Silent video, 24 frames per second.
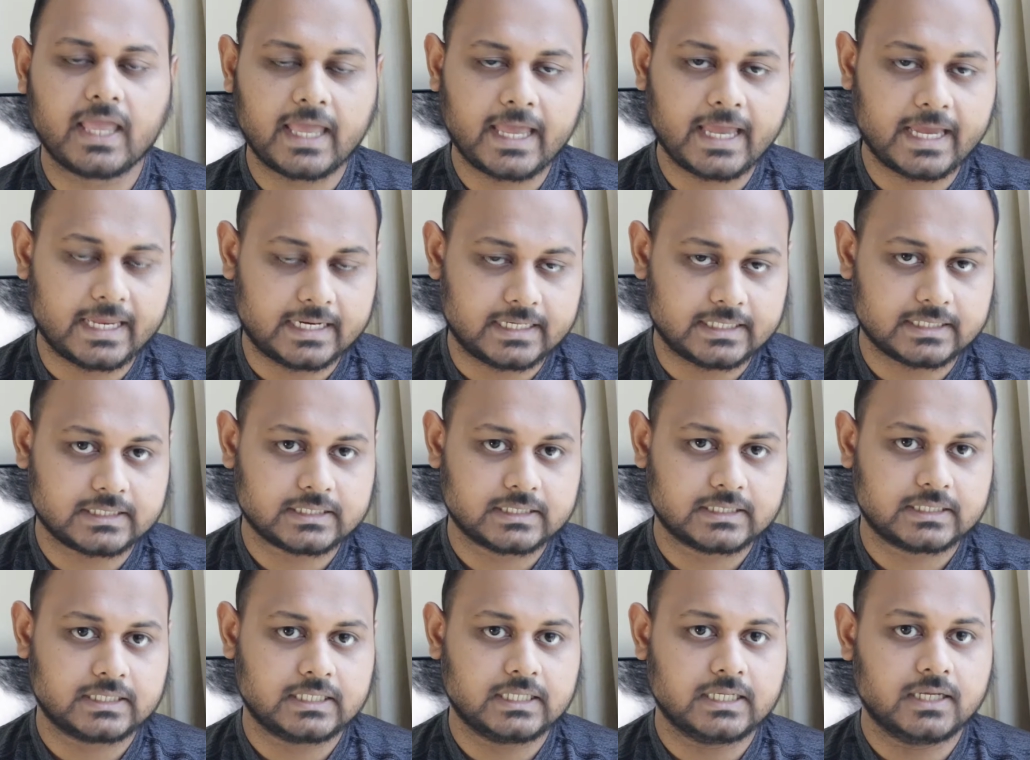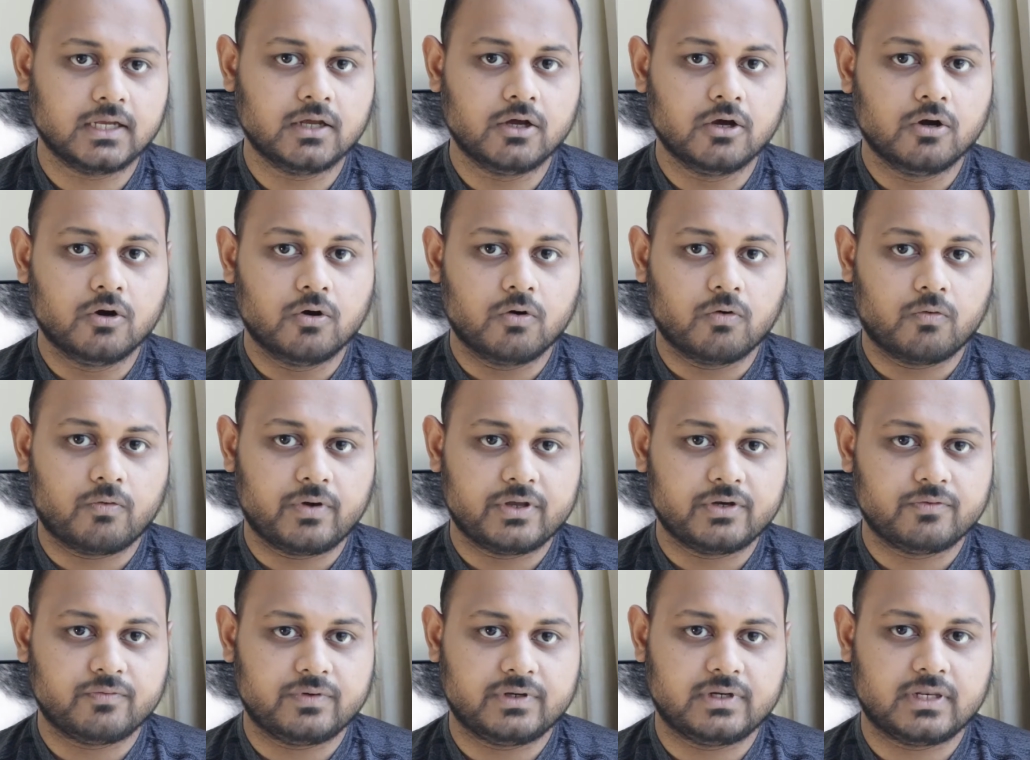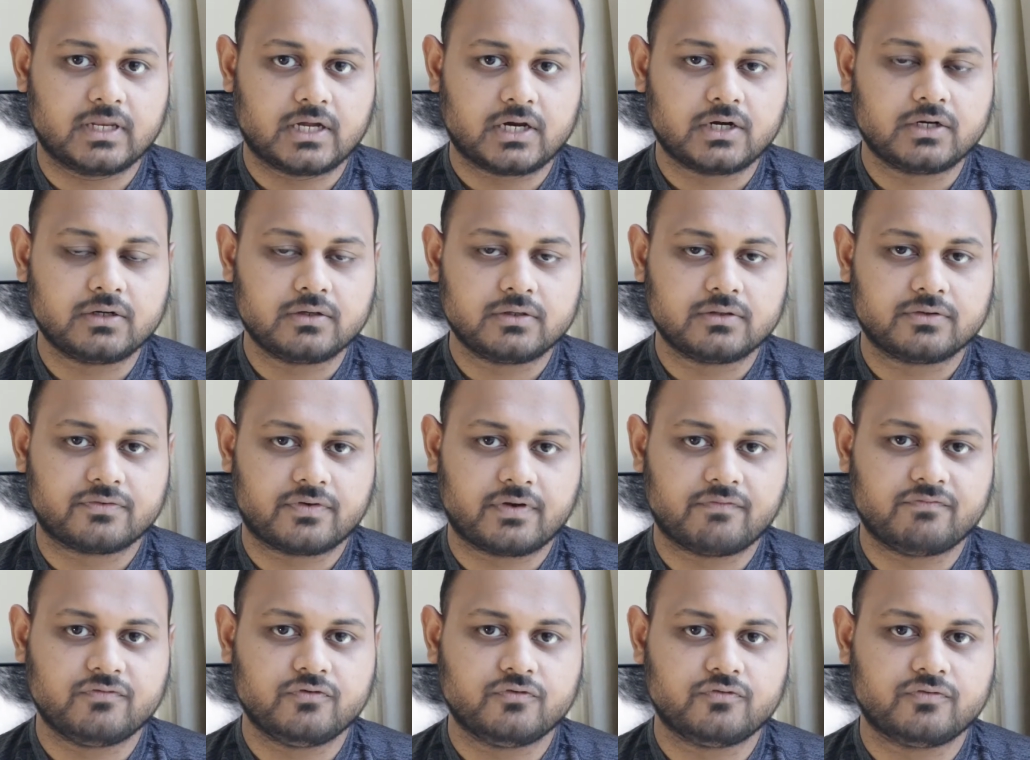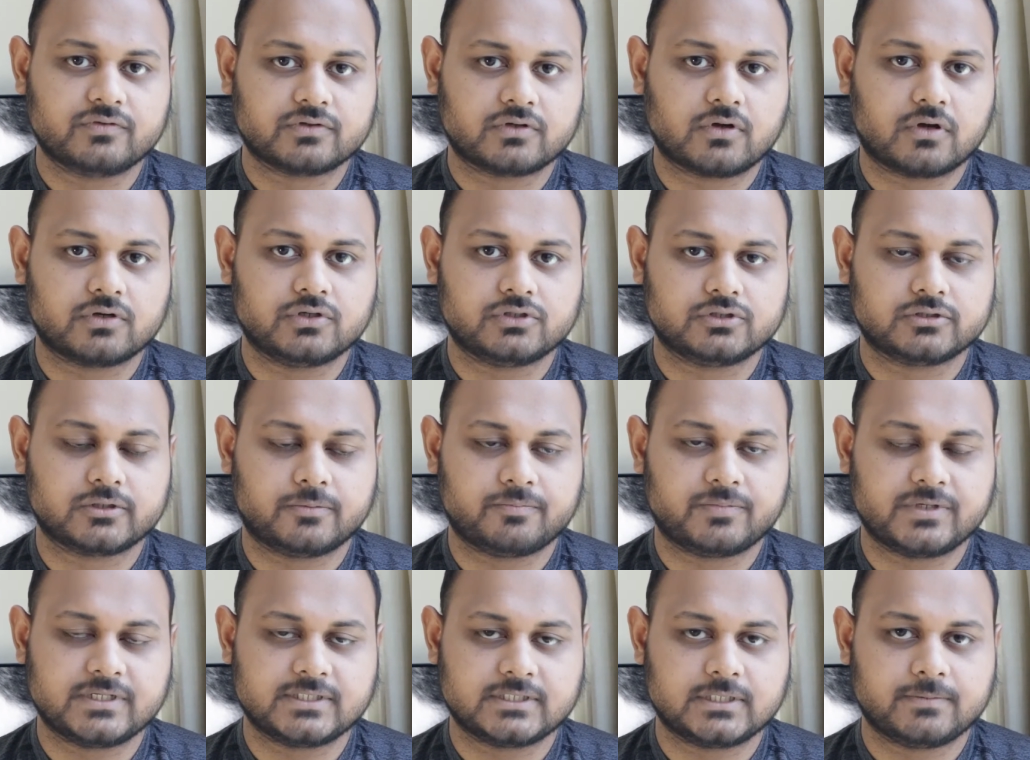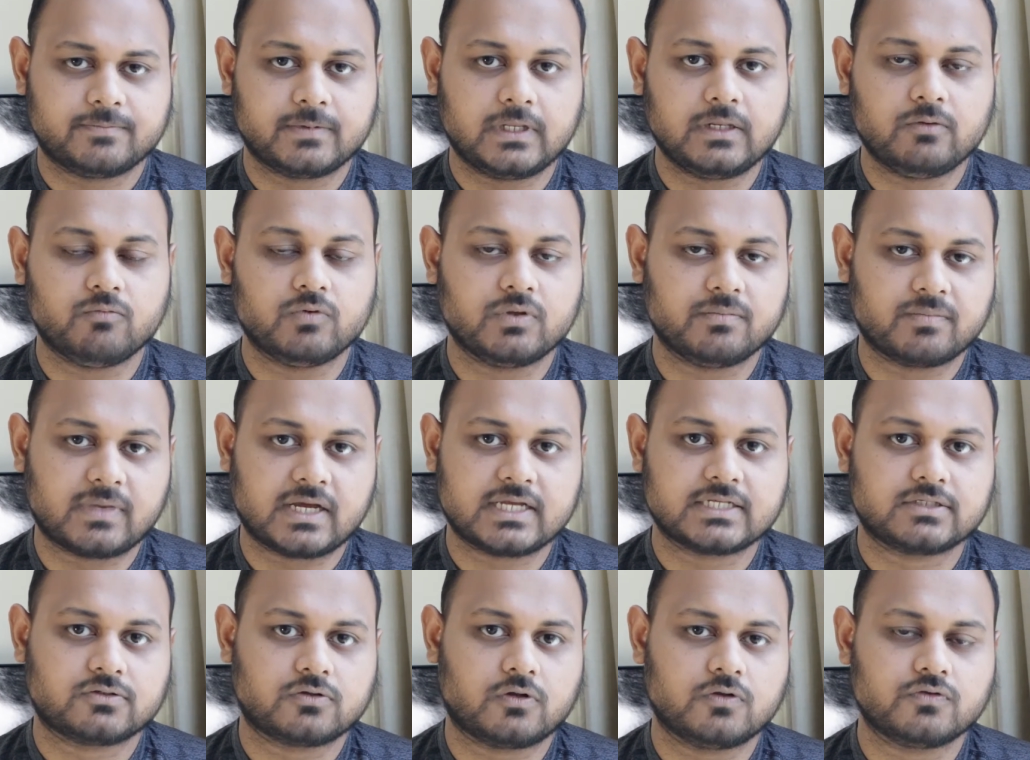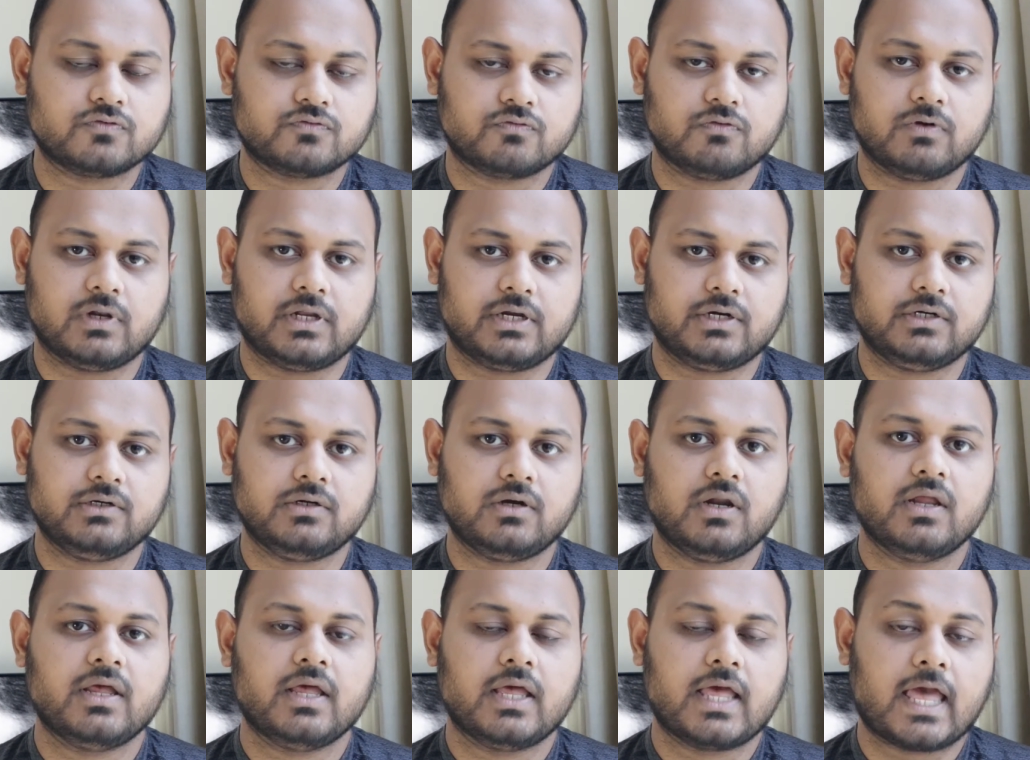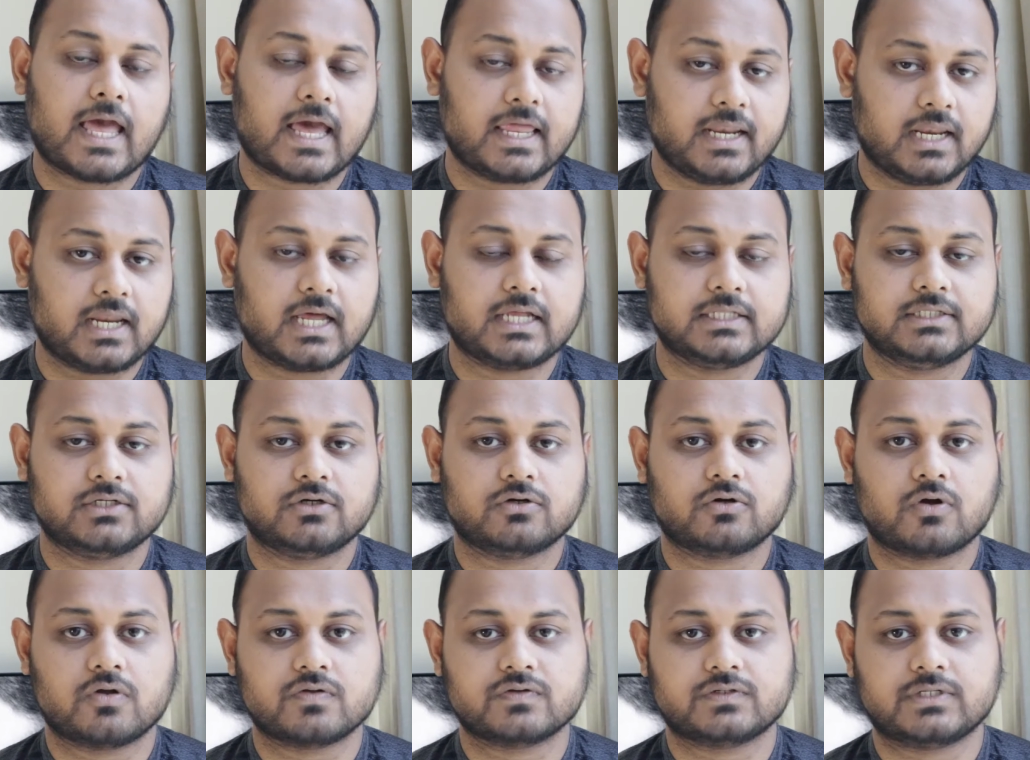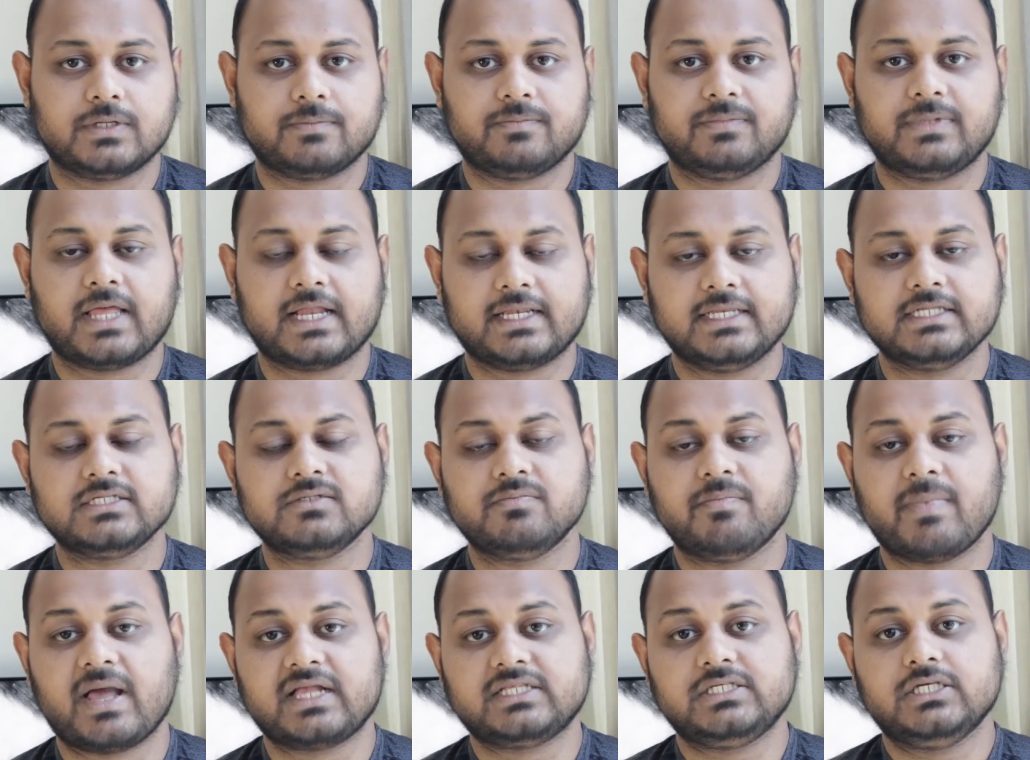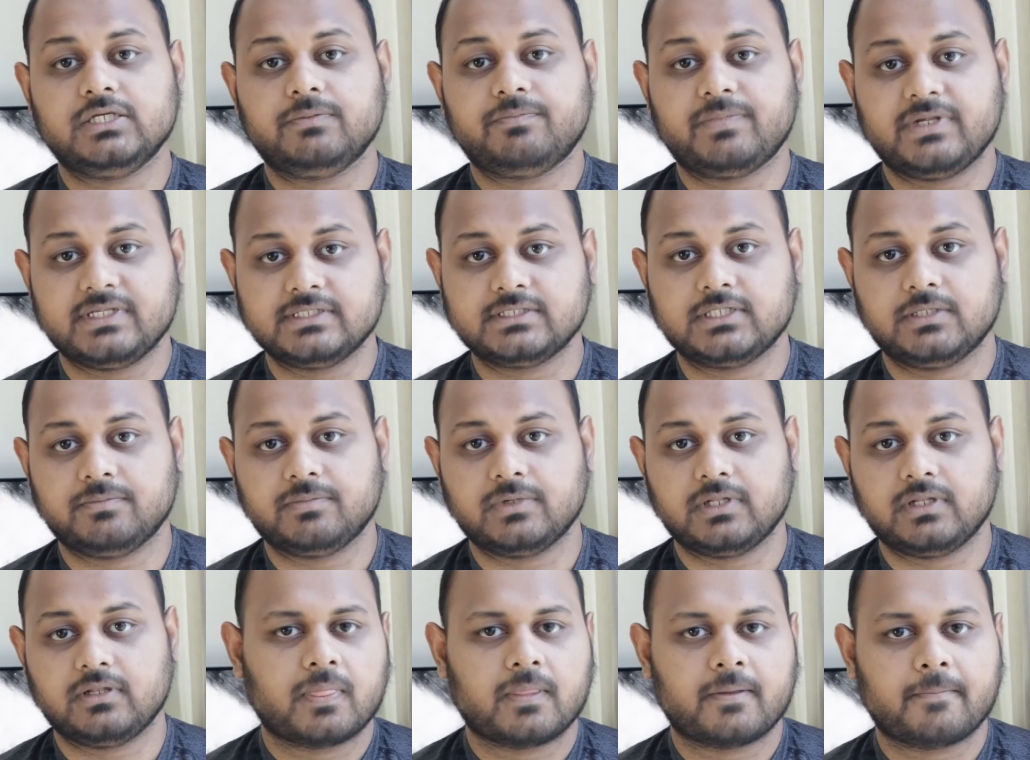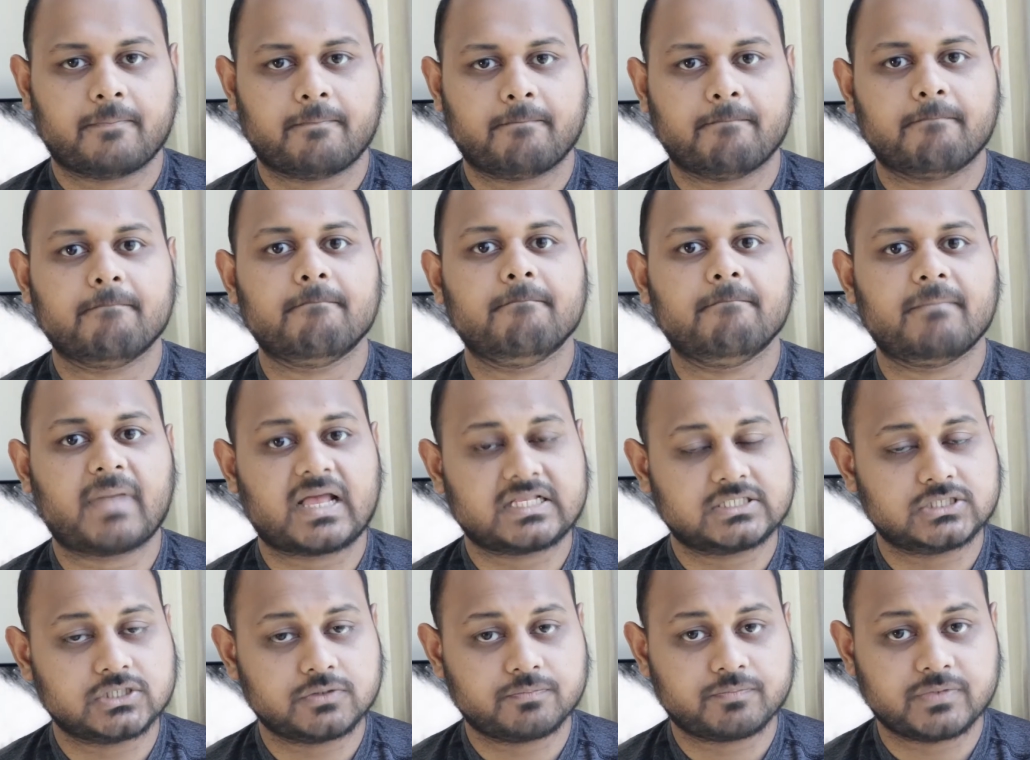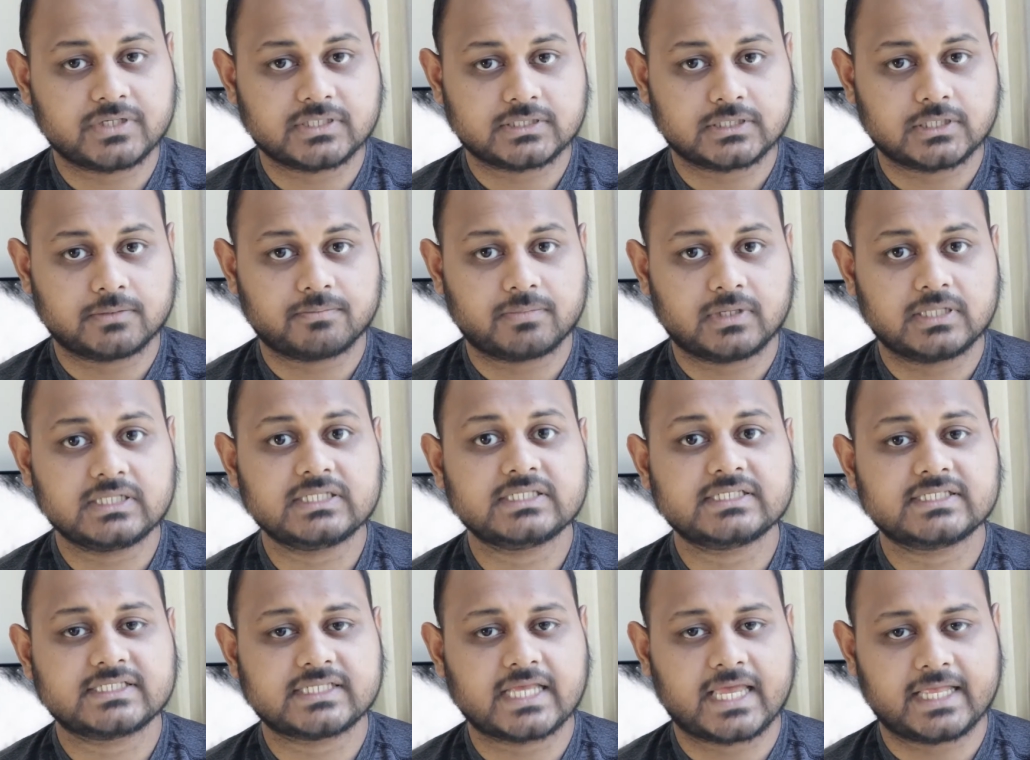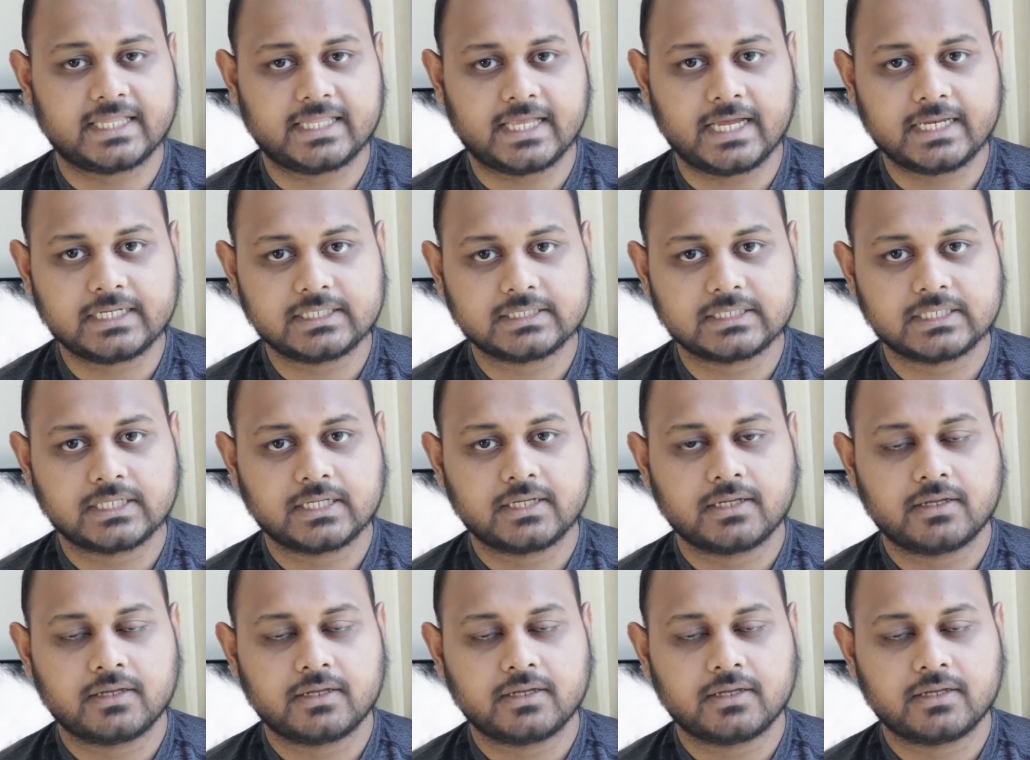And when we learn revenue recognition principle, we must also learn another concept, that is matching principle. Matching principles say that